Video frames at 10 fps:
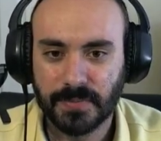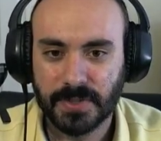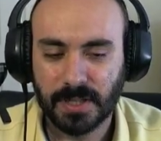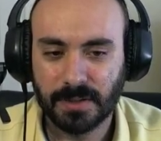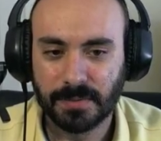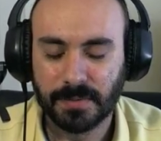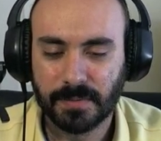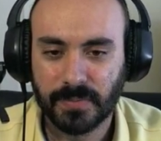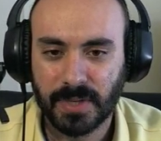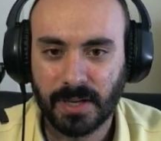So
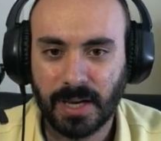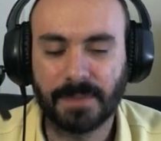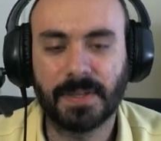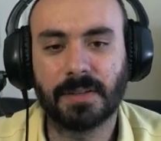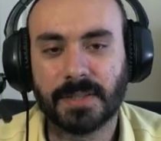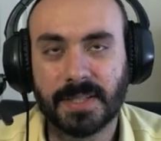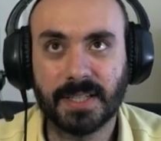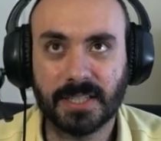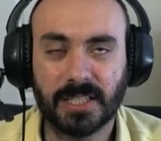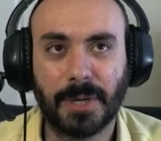I've healed
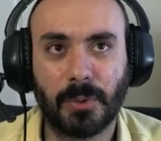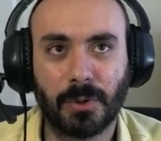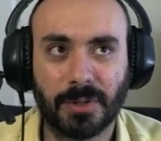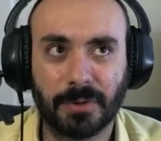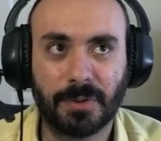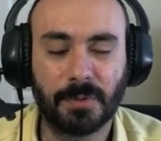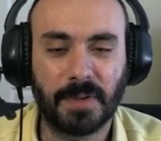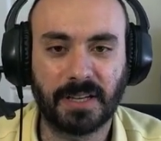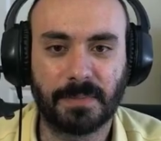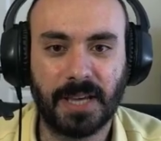6 to my warlord through
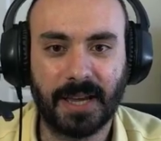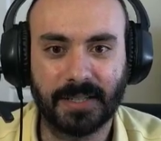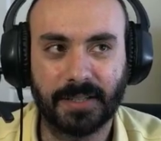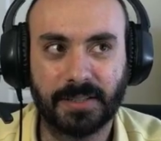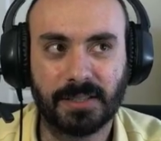random tactics,